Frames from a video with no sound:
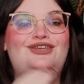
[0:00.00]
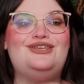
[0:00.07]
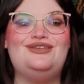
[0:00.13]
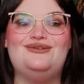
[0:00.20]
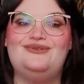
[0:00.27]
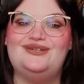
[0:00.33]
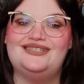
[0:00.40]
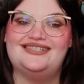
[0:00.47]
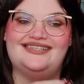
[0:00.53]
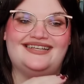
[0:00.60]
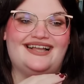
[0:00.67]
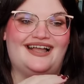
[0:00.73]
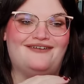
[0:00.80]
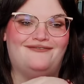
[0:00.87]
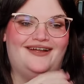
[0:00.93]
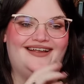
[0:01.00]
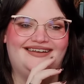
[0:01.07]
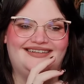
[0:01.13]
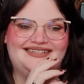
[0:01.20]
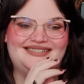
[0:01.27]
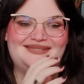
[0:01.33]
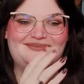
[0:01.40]
cutest thing I
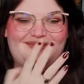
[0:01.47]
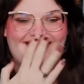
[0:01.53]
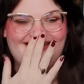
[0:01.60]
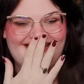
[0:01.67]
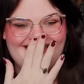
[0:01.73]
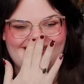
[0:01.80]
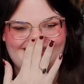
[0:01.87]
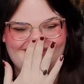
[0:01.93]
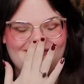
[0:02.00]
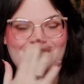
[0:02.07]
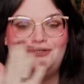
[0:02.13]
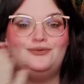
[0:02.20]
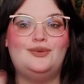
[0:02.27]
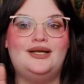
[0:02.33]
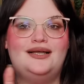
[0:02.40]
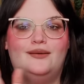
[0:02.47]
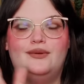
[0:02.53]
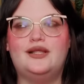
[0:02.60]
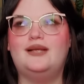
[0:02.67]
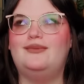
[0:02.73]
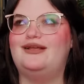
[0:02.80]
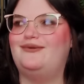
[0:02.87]
read this month, which was,
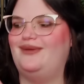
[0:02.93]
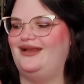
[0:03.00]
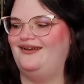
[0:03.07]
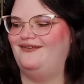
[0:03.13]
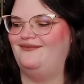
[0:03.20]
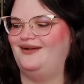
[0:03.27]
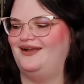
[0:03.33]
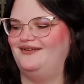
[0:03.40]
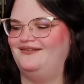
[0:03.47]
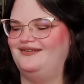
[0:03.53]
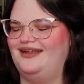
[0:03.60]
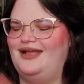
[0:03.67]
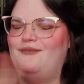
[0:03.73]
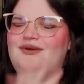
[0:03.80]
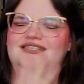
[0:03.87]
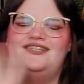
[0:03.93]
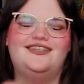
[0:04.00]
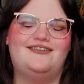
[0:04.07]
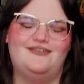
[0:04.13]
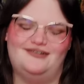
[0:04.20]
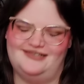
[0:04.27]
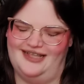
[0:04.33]
wait, no wait. It wasn't
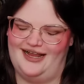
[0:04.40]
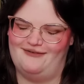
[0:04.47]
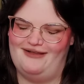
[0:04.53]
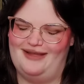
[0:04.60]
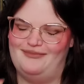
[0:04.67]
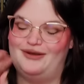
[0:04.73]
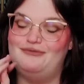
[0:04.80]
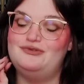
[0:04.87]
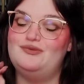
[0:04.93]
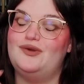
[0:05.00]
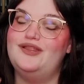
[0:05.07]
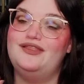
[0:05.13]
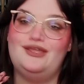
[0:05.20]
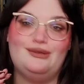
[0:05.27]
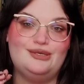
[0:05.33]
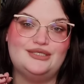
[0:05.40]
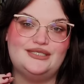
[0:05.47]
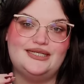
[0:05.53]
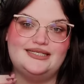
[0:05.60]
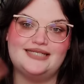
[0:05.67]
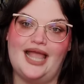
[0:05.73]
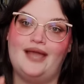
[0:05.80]
the cutest thing I read, but it was one of the cutest
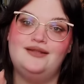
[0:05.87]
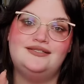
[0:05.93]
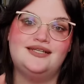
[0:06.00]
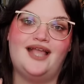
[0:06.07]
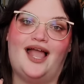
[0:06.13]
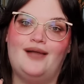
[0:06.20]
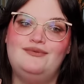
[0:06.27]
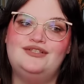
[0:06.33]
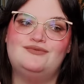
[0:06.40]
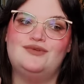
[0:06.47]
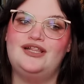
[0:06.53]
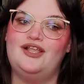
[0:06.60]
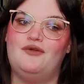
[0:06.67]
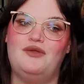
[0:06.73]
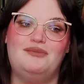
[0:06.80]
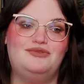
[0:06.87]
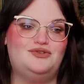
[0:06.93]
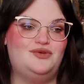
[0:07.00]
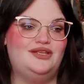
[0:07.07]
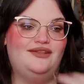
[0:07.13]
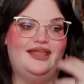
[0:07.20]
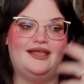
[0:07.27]
things. Honestly, I was really going
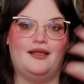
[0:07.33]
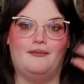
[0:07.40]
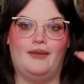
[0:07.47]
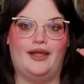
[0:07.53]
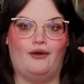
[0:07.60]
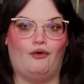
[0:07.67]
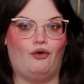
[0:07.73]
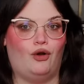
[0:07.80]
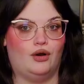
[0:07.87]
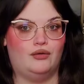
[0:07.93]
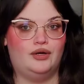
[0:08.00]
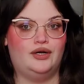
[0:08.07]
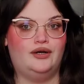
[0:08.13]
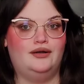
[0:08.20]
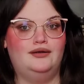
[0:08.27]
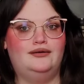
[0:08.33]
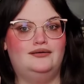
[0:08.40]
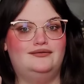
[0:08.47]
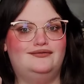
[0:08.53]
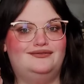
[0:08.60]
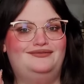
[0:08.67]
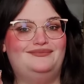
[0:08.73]
between like my horror
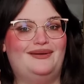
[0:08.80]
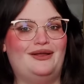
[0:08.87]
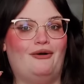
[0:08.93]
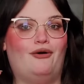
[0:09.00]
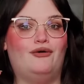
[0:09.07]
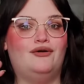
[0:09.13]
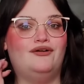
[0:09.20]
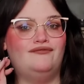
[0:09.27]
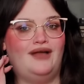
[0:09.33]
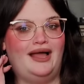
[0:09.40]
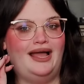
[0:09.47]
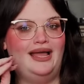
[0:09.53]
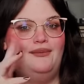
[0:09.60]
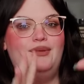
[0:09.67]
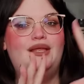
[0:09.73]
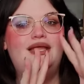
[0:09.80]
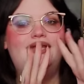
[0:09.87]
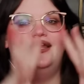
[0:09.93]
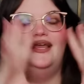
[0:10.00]
vibe